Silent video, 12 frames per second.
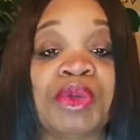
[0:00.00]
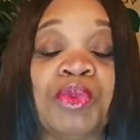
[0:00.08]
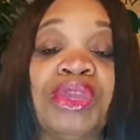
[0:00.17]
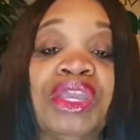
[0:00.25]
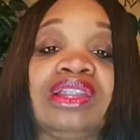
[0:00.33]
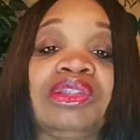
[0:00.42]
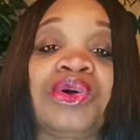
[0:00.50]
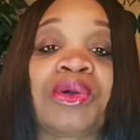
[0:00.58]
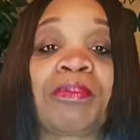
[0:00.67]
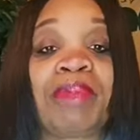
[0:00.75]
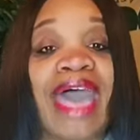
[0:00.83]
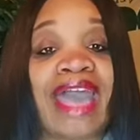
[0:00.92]
but we can
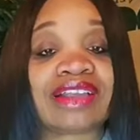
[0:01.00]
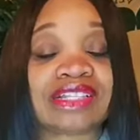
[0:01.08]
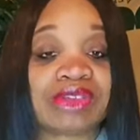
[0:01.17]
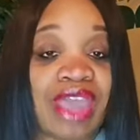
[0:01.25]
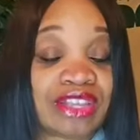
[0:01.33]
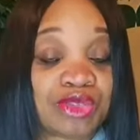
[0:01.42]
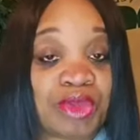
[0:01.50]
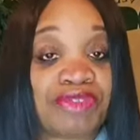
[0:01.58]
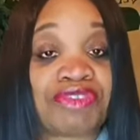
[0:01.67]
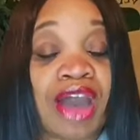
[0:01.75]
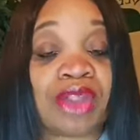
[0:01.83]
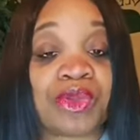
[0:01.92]
look back as we
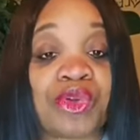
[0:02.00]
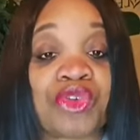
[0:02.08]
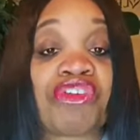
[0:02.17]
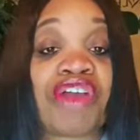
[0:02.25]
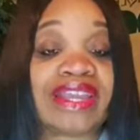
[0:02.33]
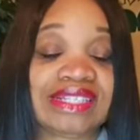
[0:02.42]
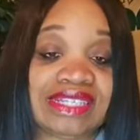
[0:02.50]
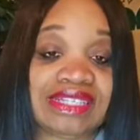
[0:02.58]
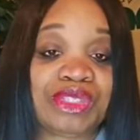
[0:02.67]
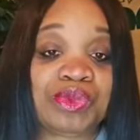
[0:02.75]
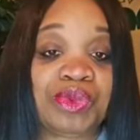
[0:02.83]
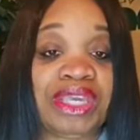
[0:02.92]
follow Christ
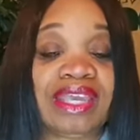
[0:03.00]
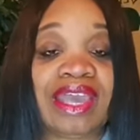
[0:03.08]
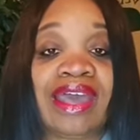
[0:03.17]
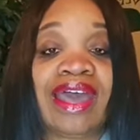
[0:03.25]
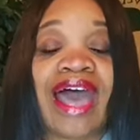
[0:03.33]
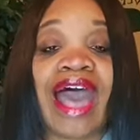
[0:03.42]
this week,